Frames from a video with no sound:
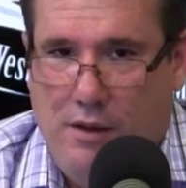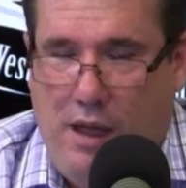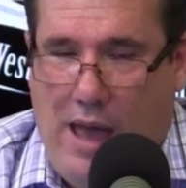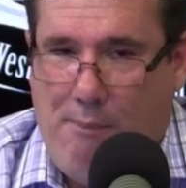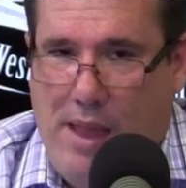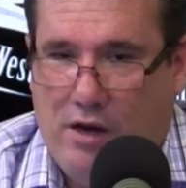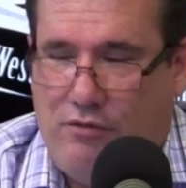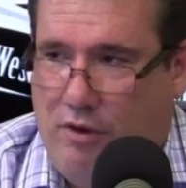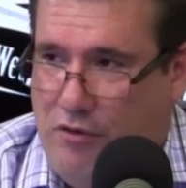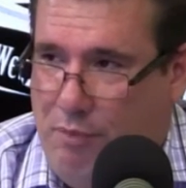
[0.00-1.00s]
at
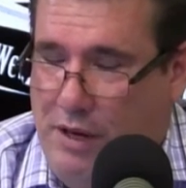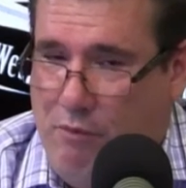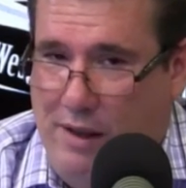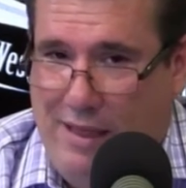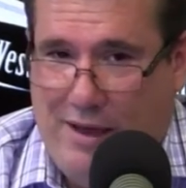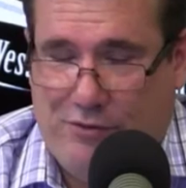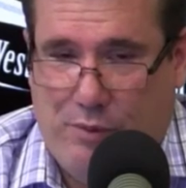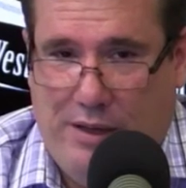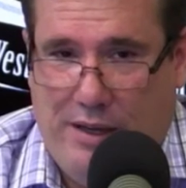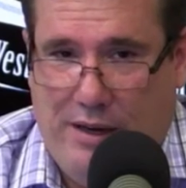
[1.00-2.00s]
Bakersfield Speedway last
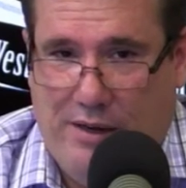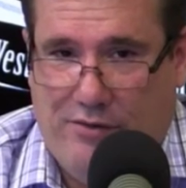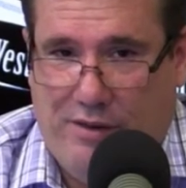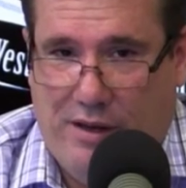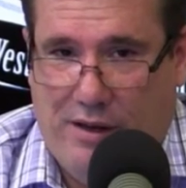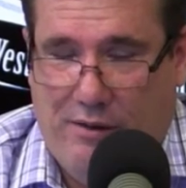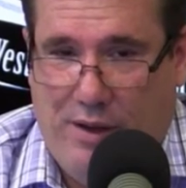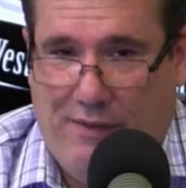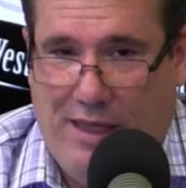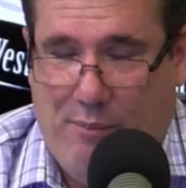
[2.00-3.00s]
weekend as
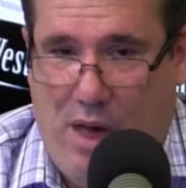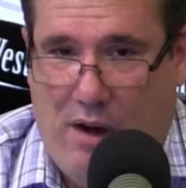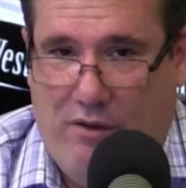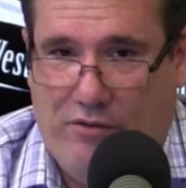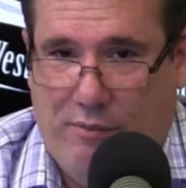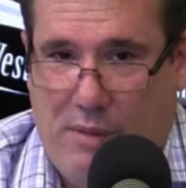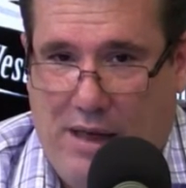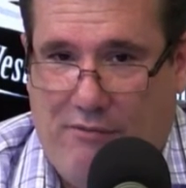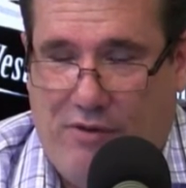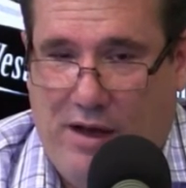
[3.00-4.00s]
we had late models and
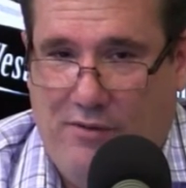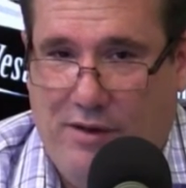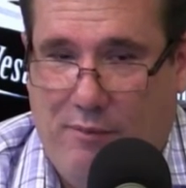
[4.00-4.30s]
modifieds.